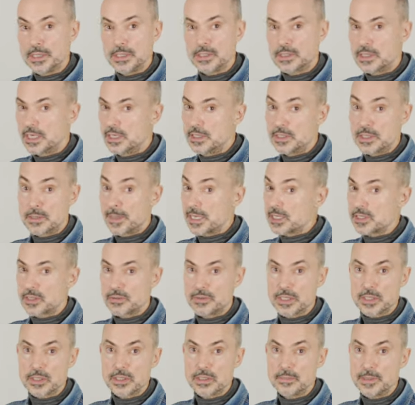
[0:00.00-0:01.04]
is, is the best
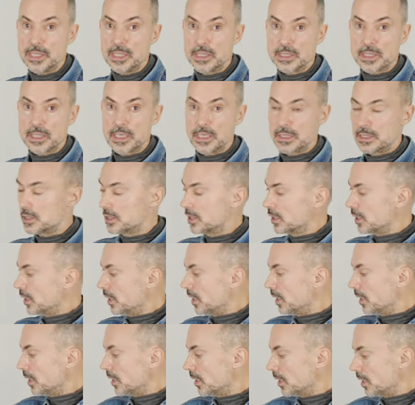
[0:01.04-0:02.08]
there is in the market
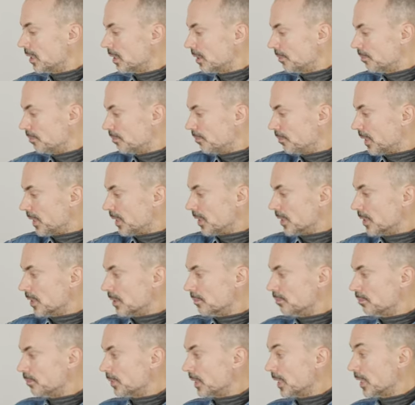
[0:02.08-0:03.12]
uh,
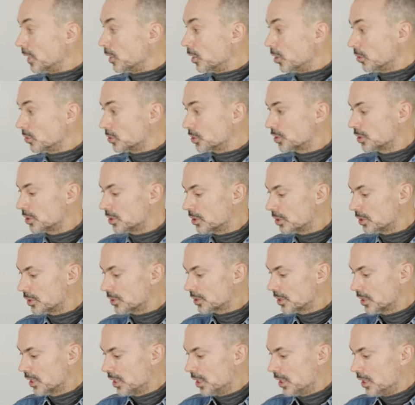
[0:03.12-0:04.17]
by, by a long
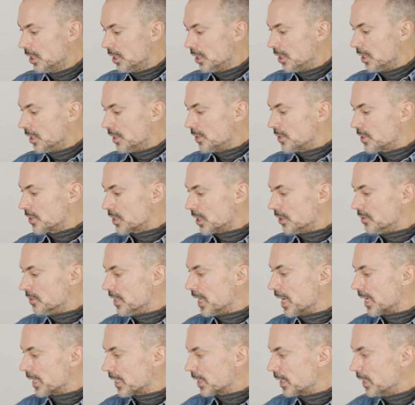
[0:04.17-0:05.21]
shot. So
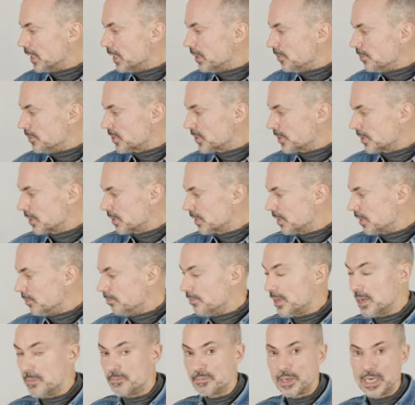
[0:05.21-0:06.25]
that keeps the
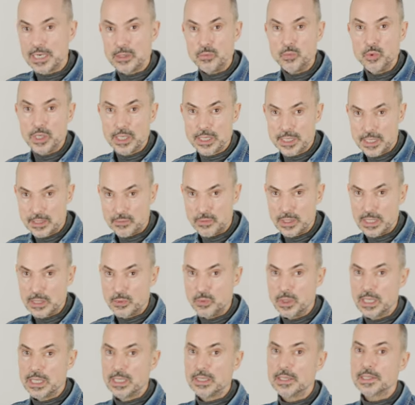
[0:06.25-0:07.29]
membrane working really
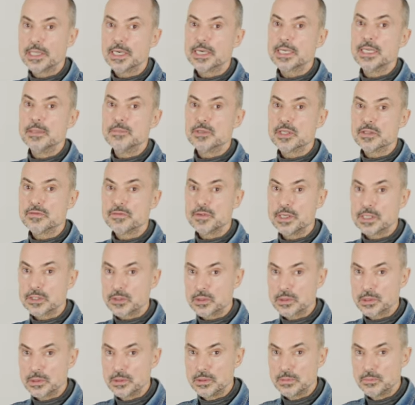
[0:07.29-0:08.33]
well, that keeps the
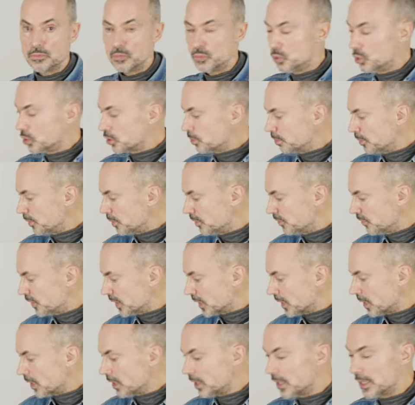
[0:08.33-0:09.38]
functional waterproofing
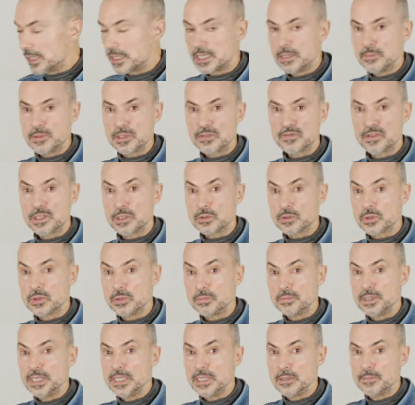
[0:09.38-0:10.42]
high, it keeps the functional
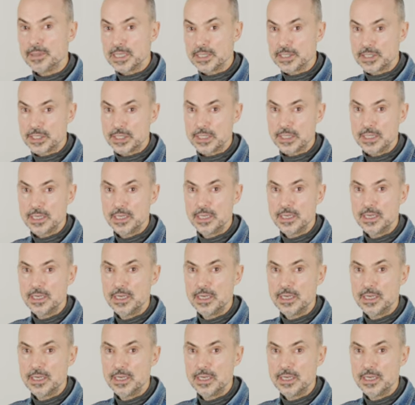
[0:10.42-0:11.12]
breathability